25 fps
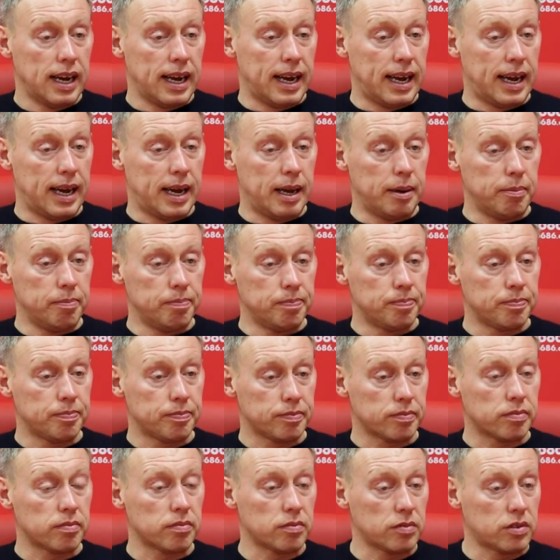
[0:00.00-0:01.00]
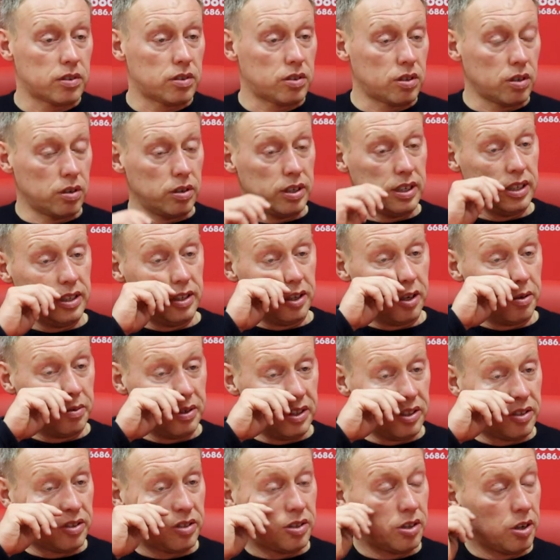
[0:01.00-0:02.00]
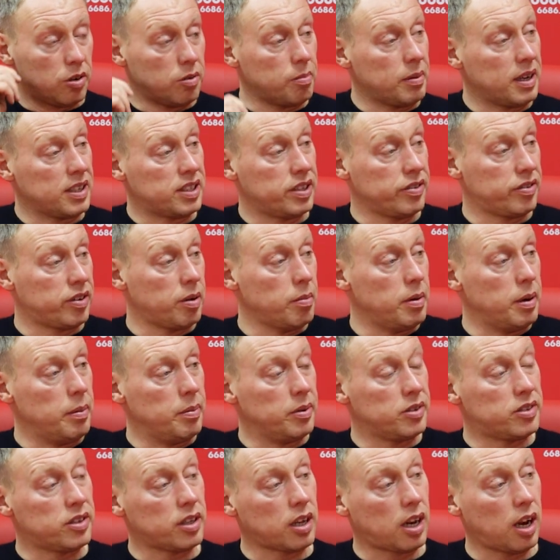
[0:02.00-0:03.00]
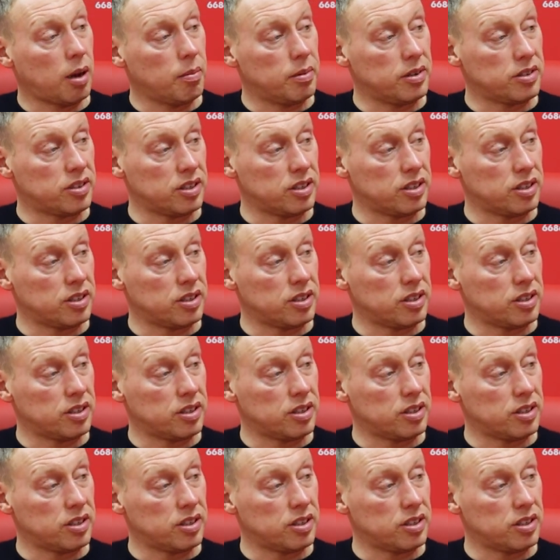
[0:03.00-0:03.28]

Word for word: Um, so, you know, he's shown massive commitment to the club,